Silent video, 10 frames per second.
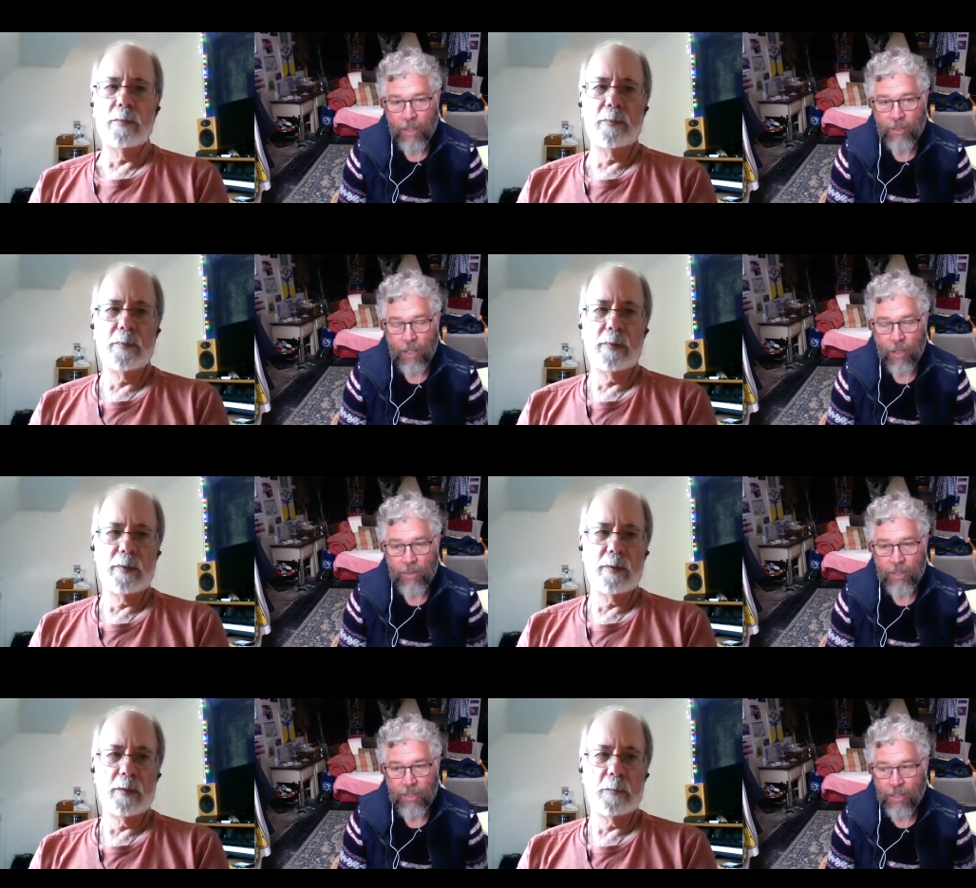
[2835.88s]
Speaker 1: it's
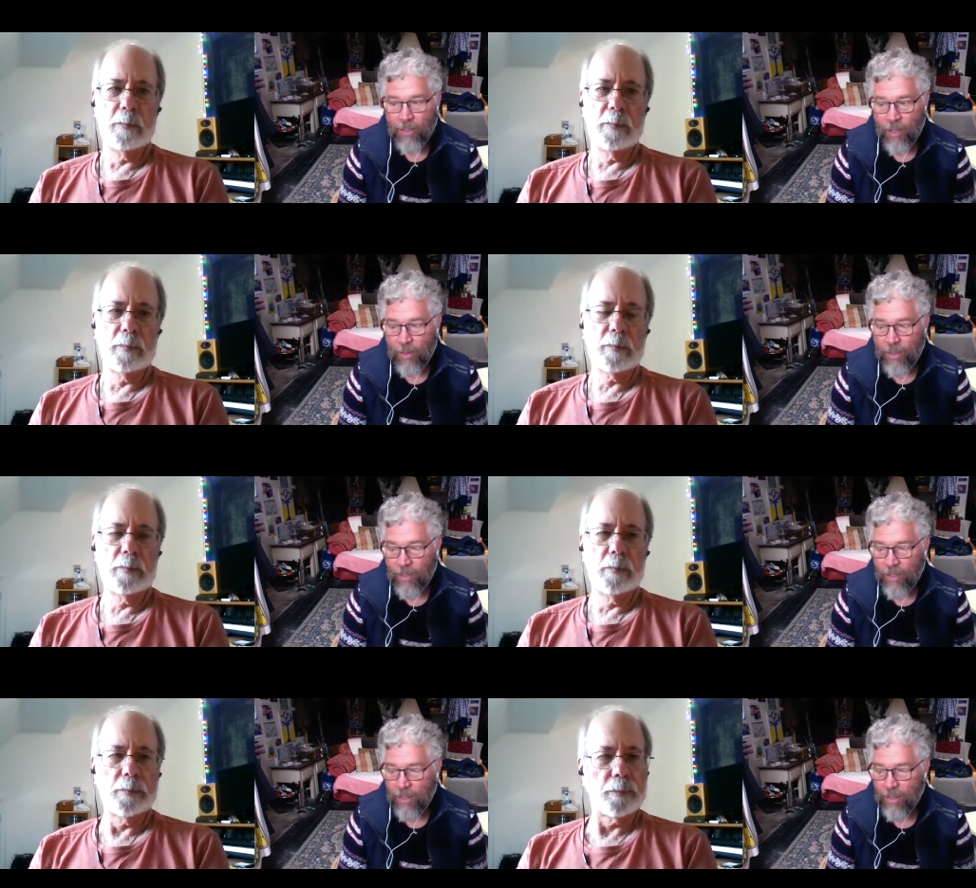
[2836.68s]
always it's always
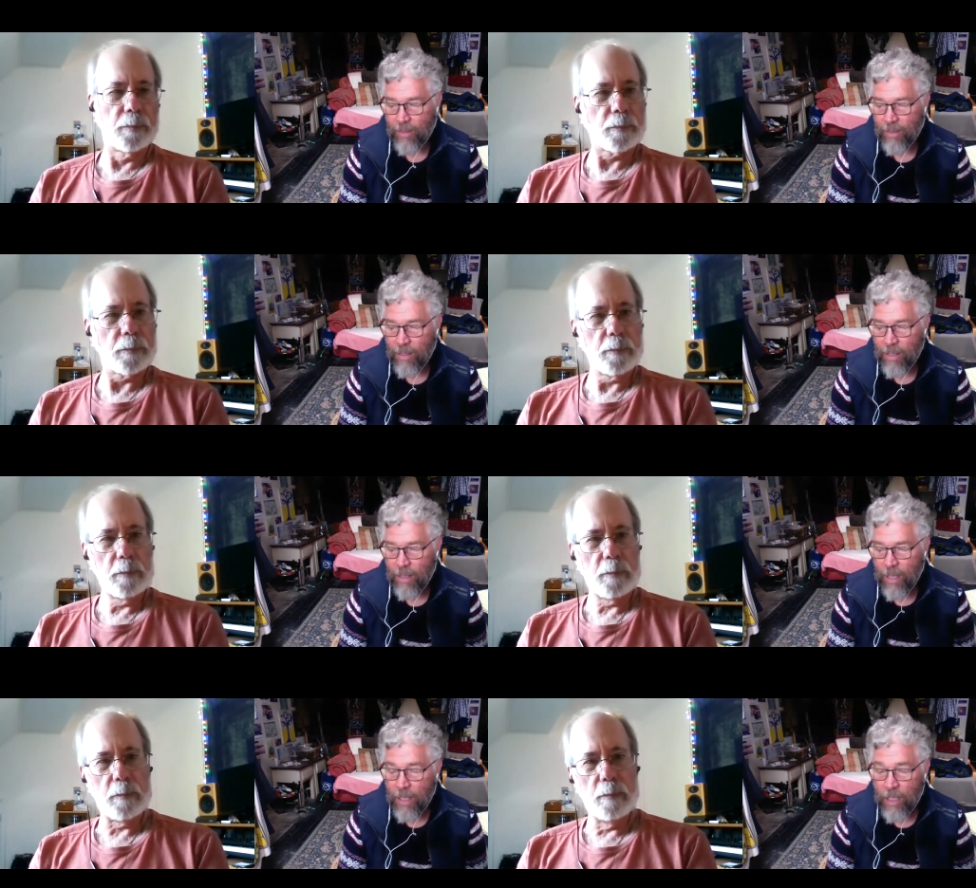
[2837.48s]
uh,
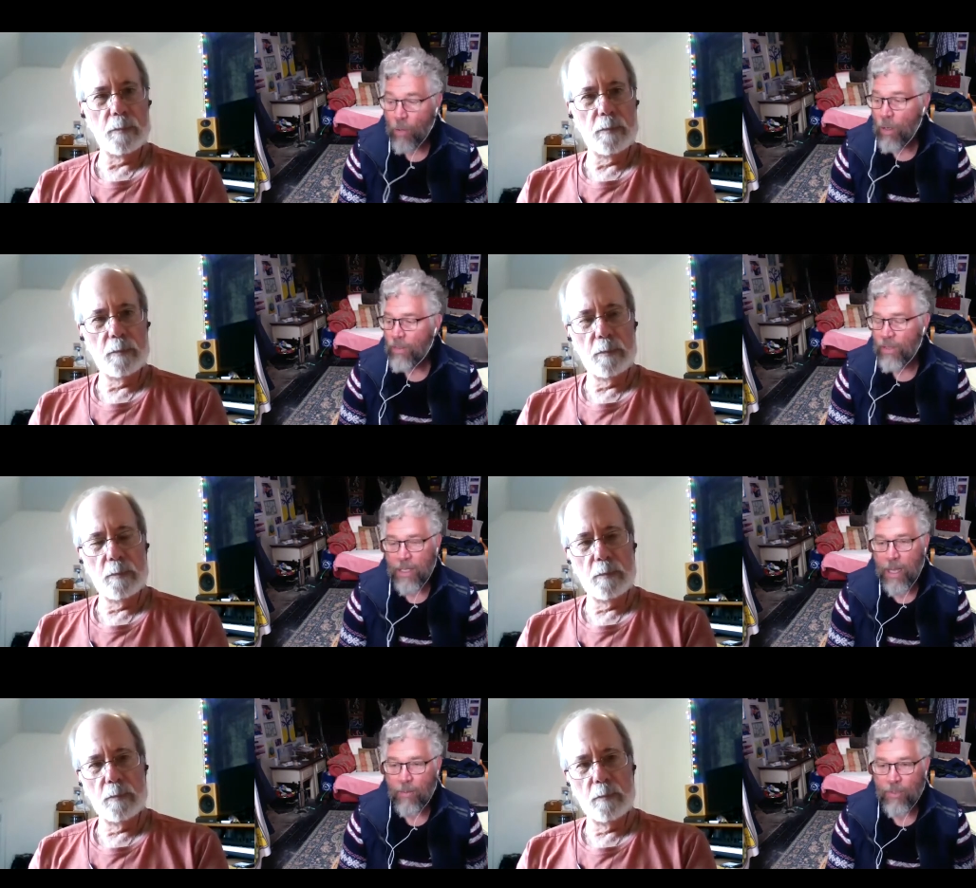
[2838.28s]
you know the
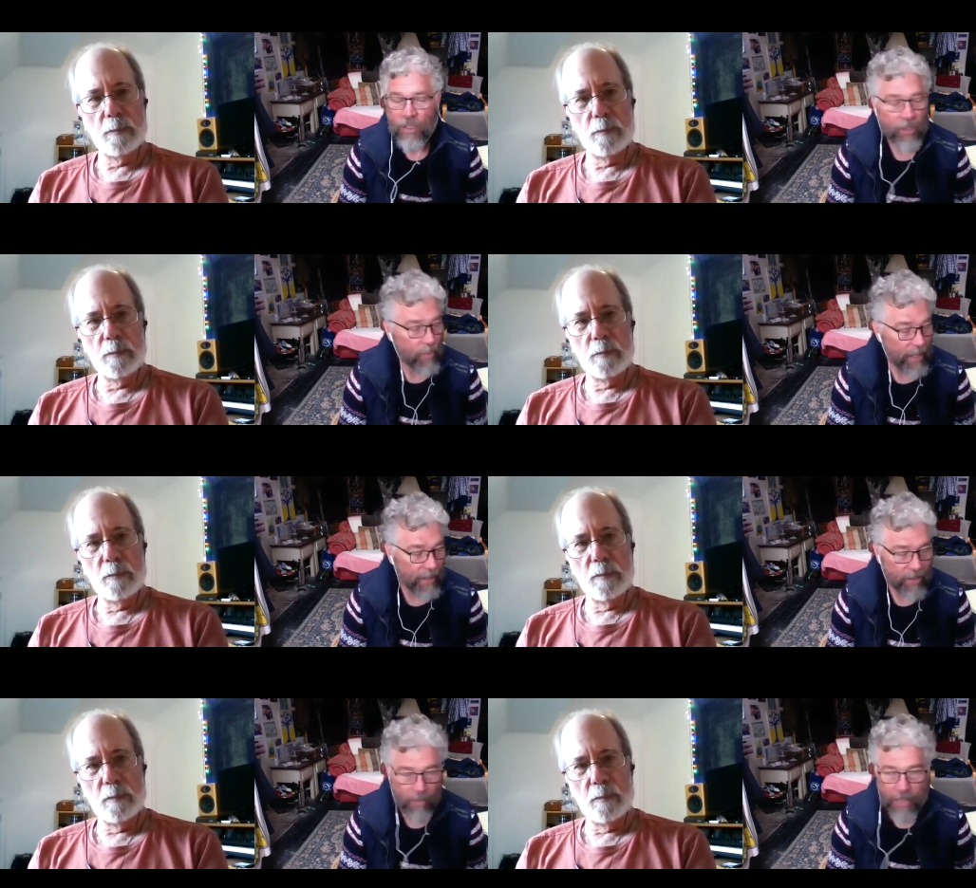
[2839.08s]
i was just reading
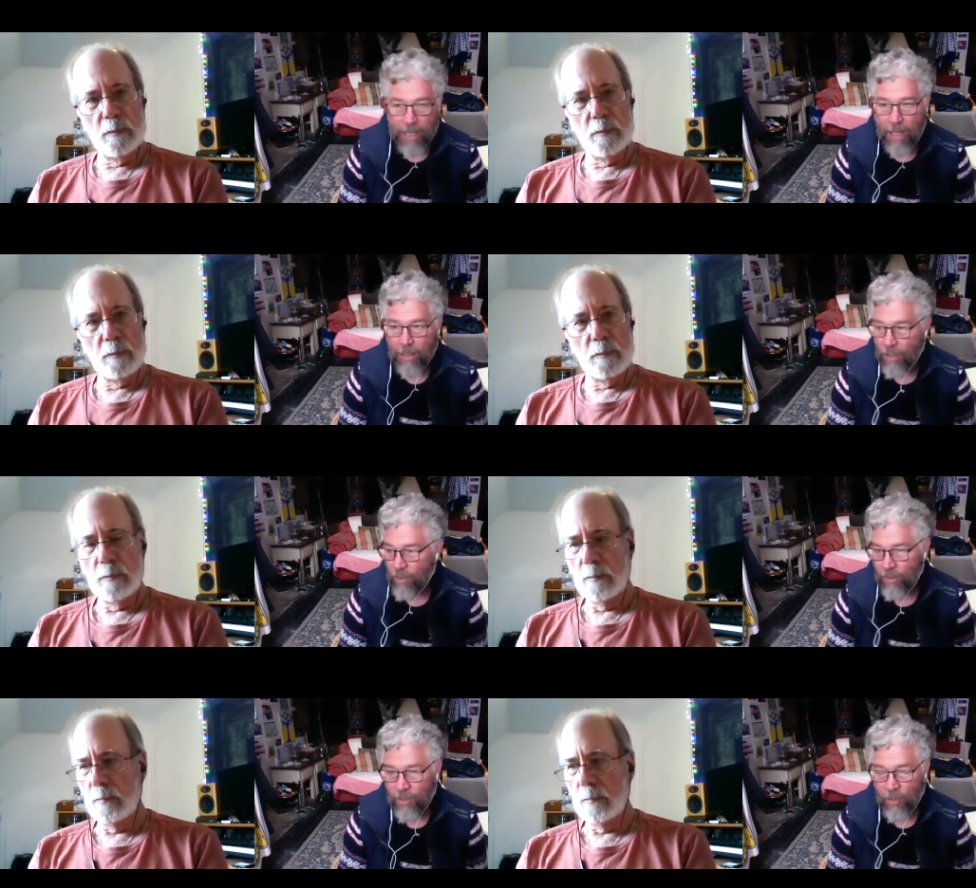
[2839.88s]
to miguel here there
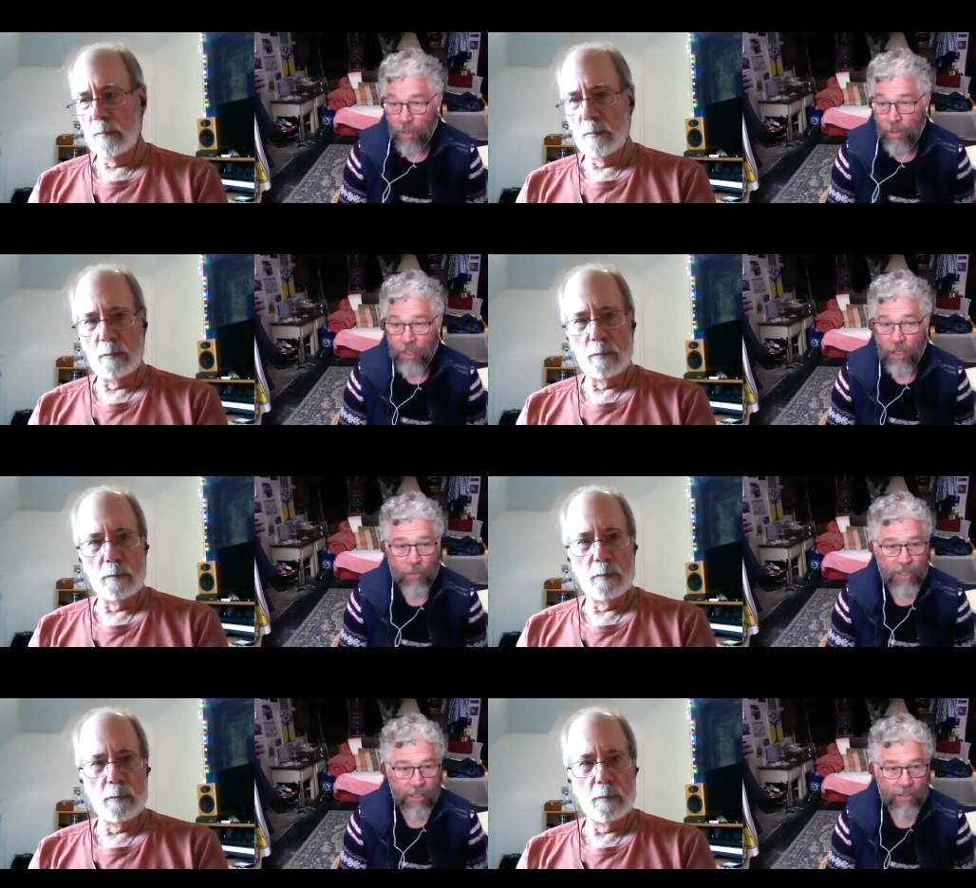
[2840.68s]
was a quote do you know
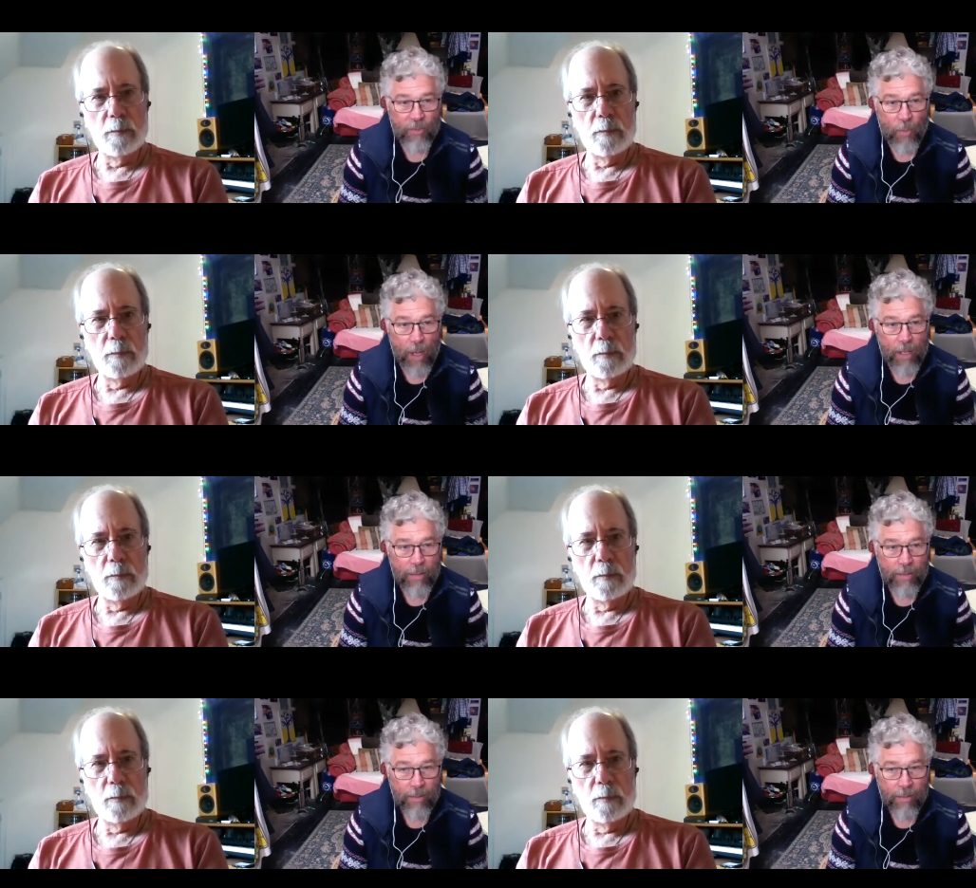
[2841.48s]
teal swan
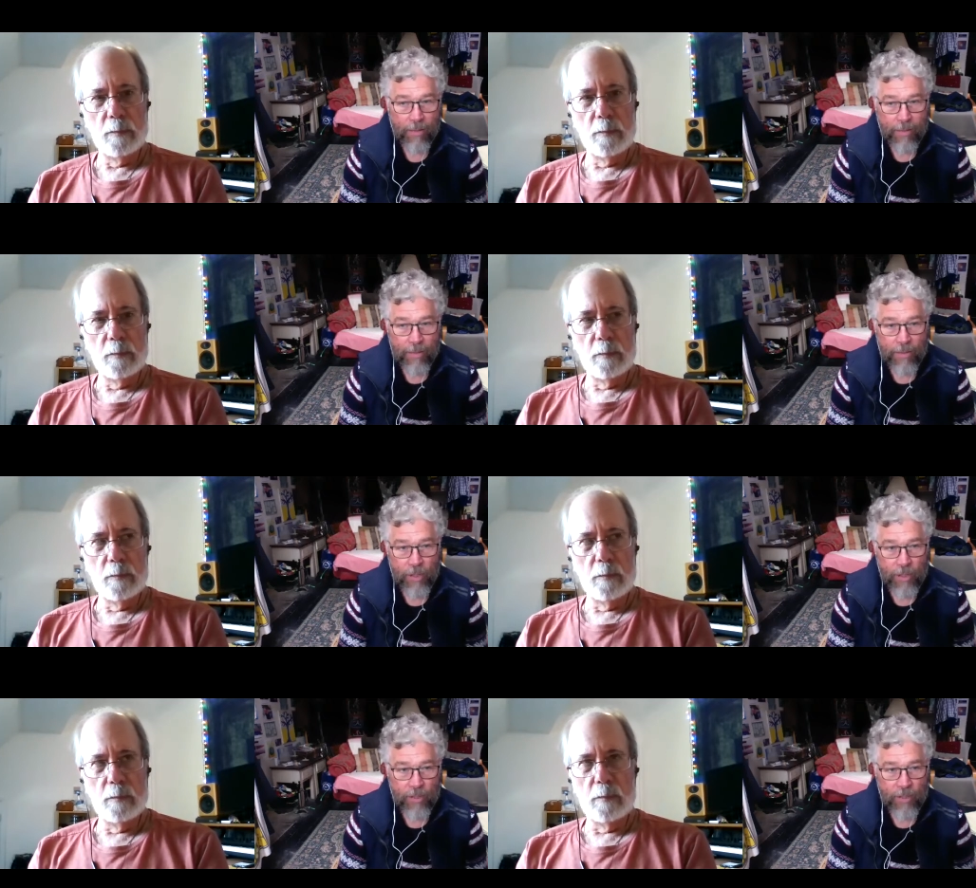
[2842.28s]

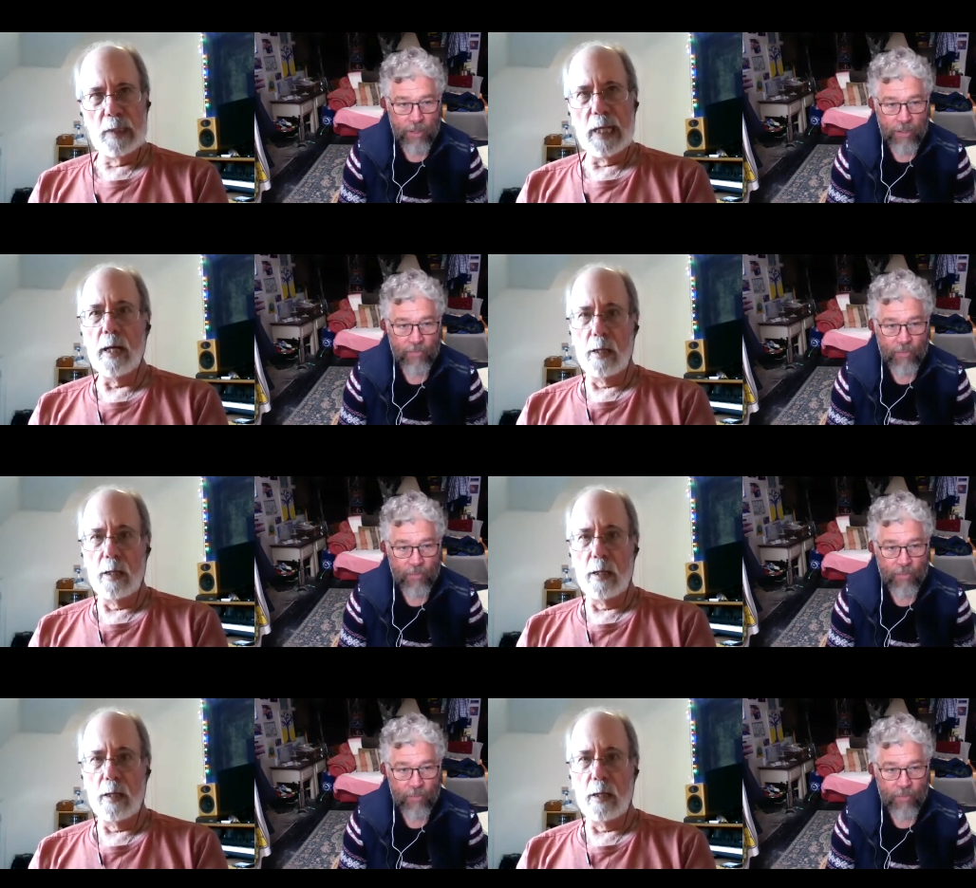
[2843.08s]
she's, she's yeah.